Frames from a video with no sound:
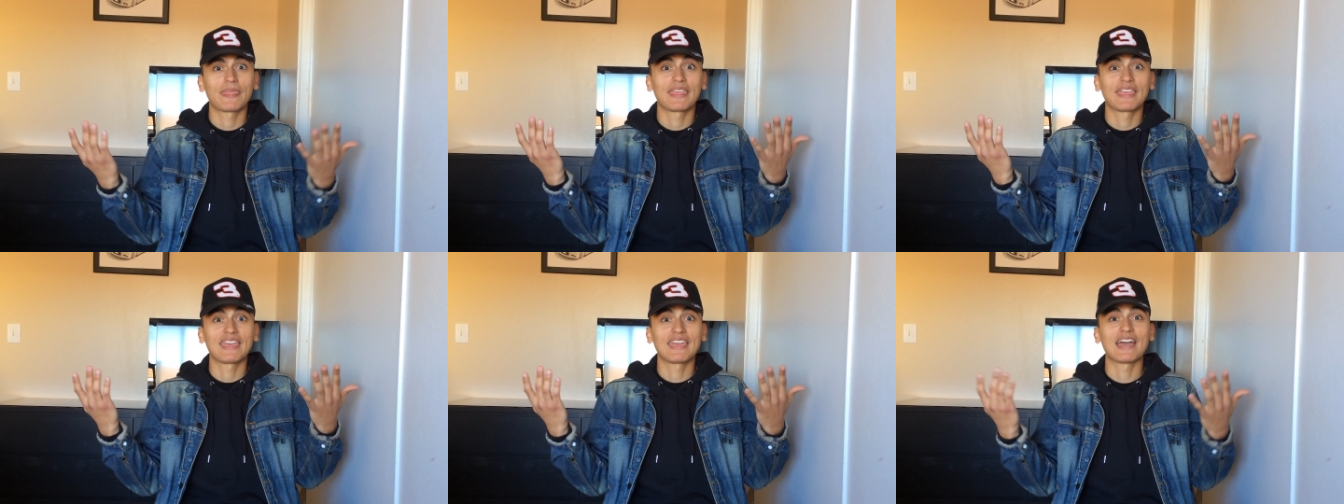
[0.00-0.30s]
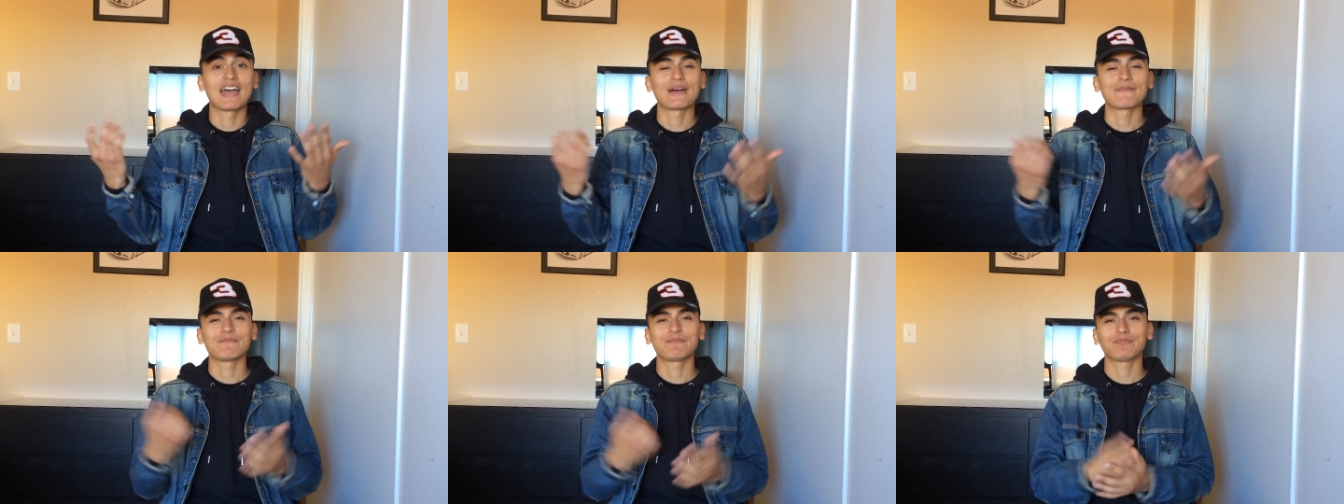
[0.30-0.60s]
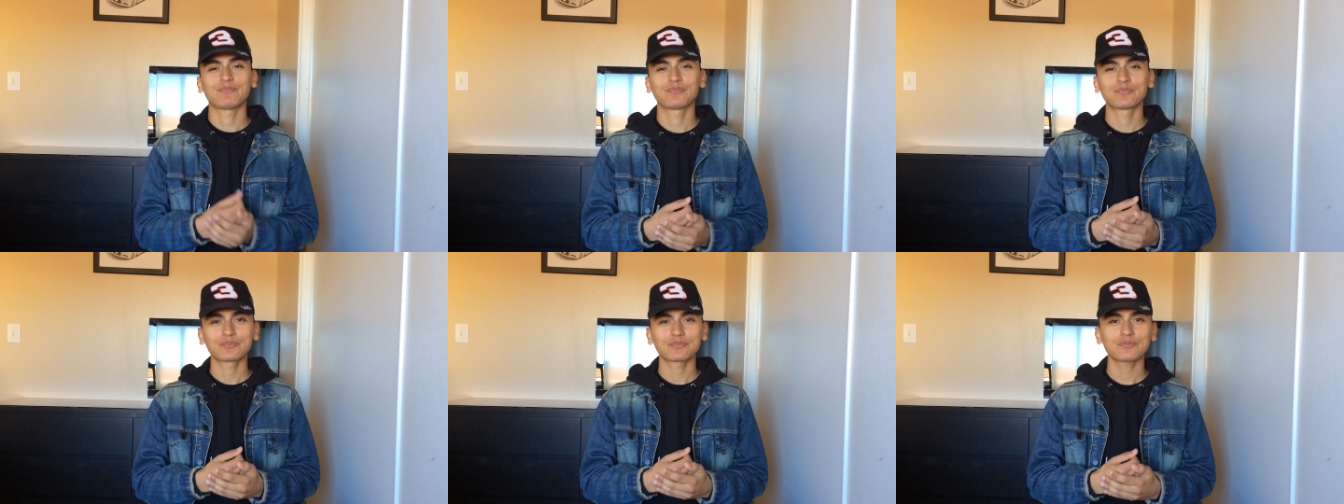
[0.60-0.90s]
Yeah.
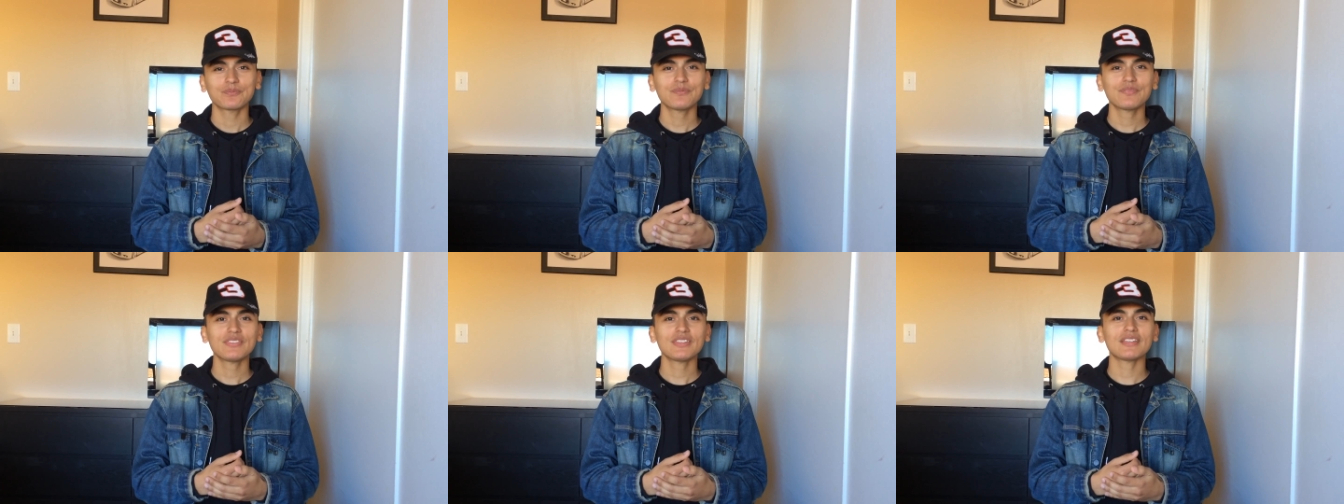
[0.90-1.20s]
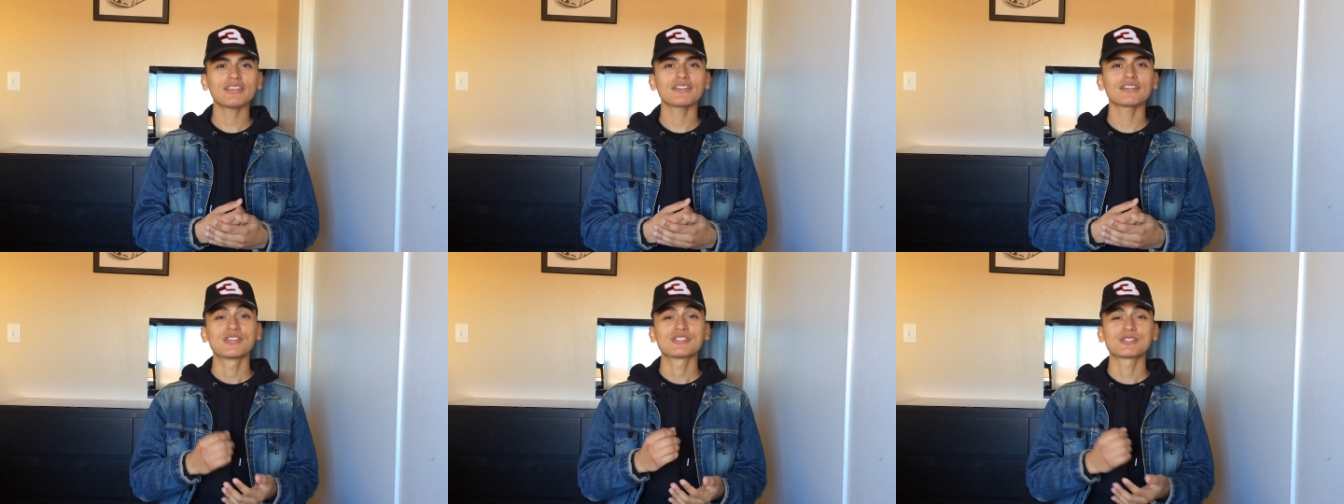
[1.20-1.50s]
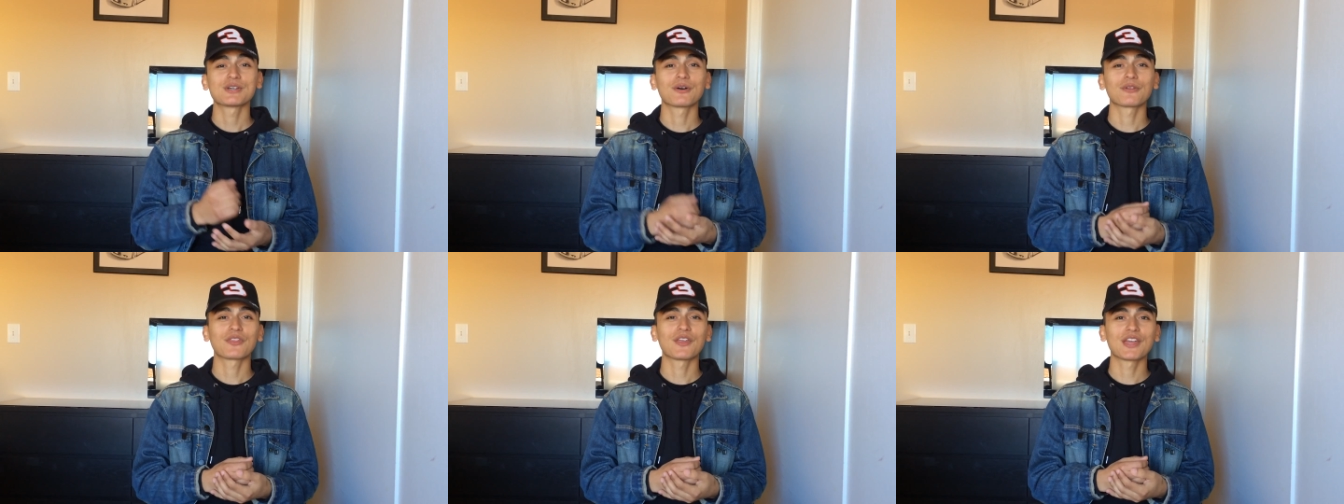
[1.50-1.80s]

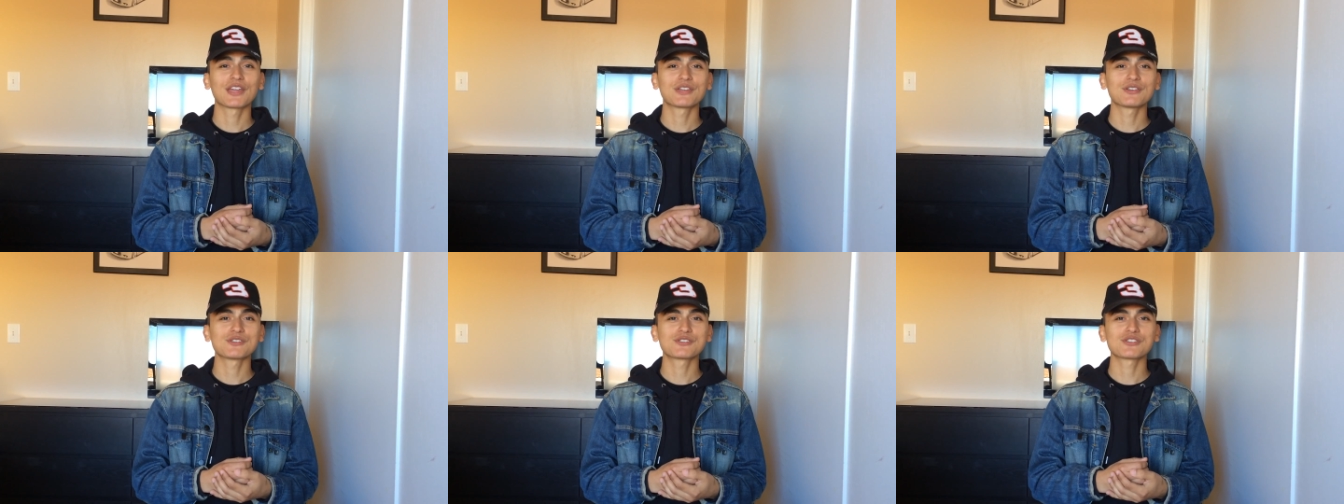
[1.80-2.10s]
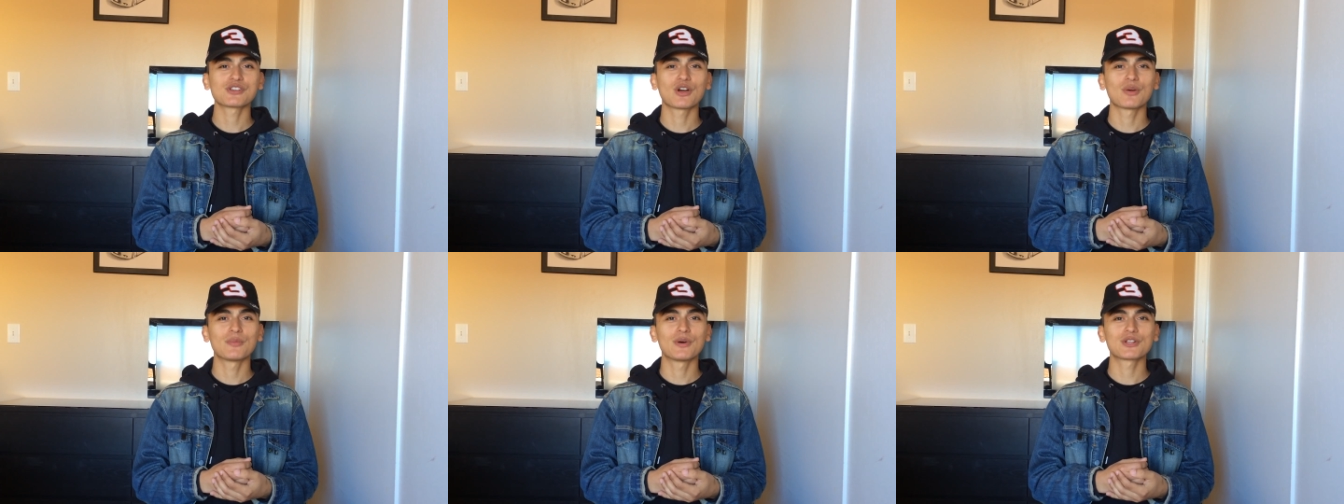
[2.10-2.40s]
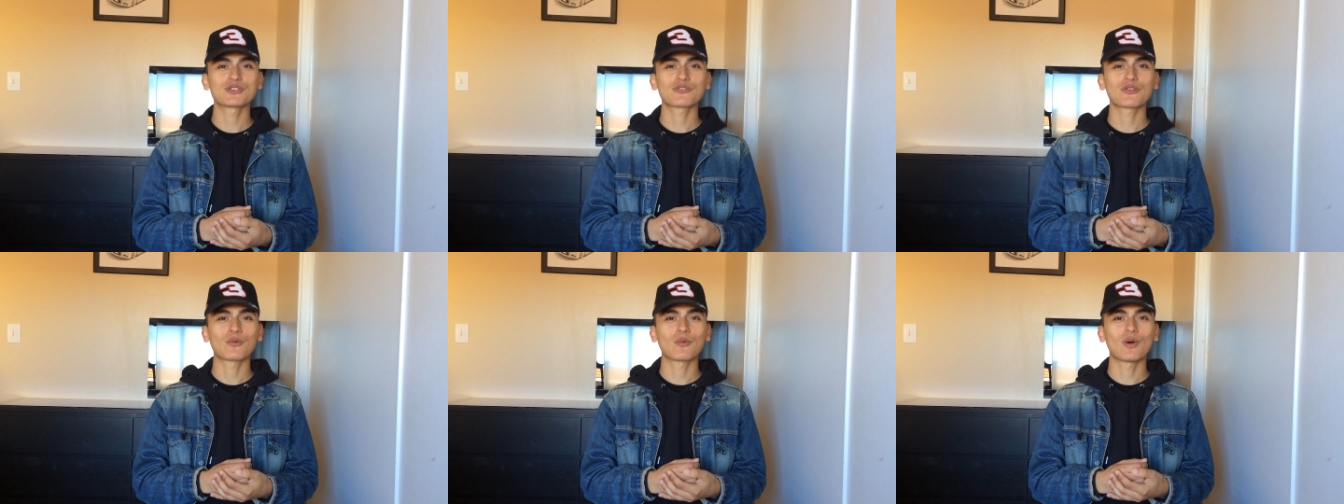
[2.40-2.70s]
So thank you so
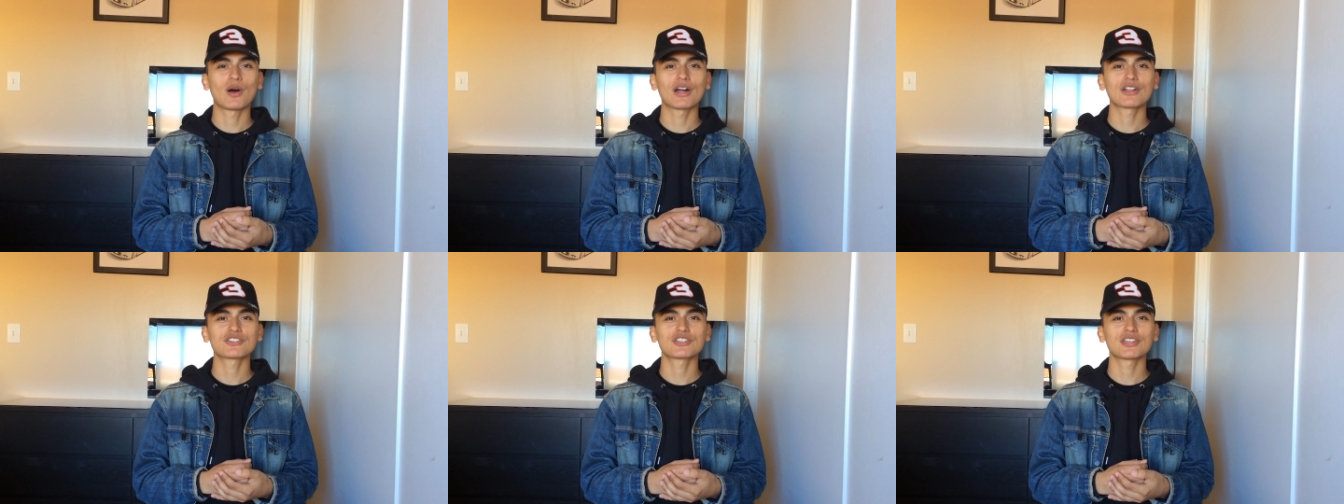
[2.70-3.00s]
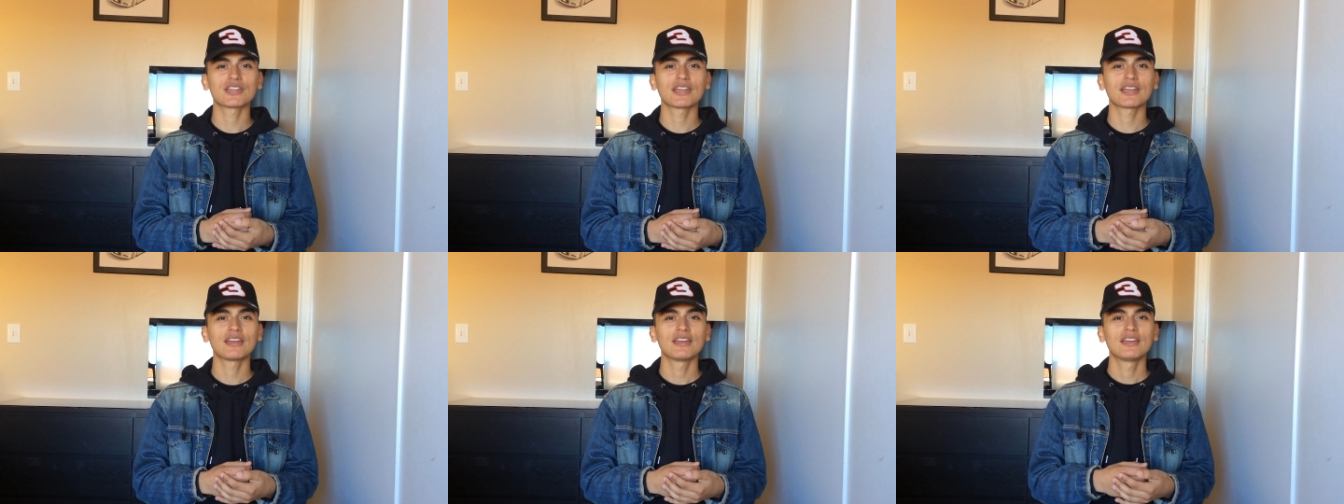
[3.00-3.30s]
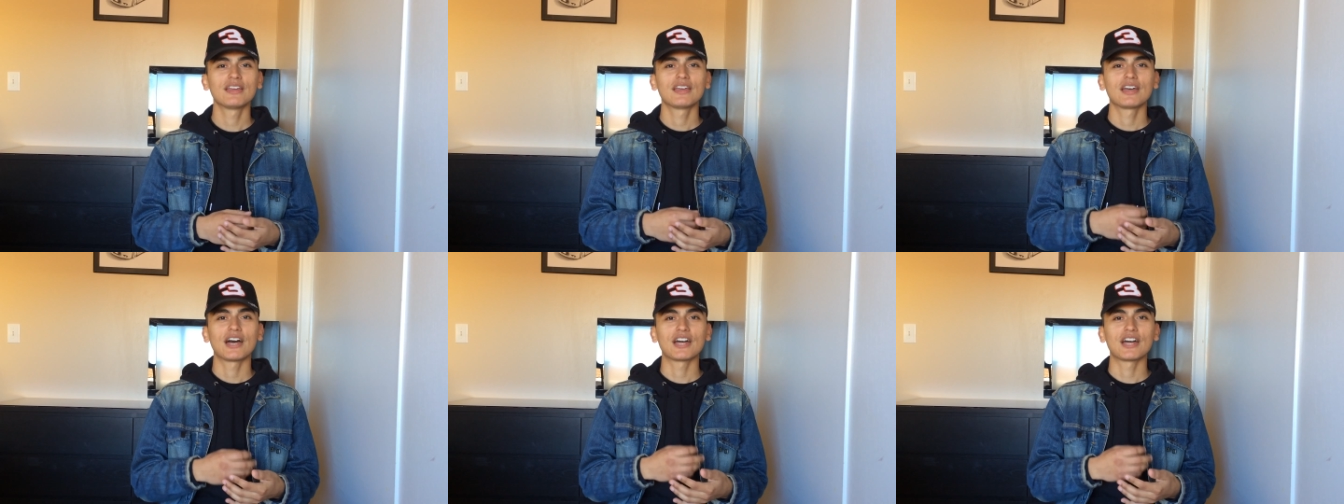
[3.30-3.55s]
much for watching.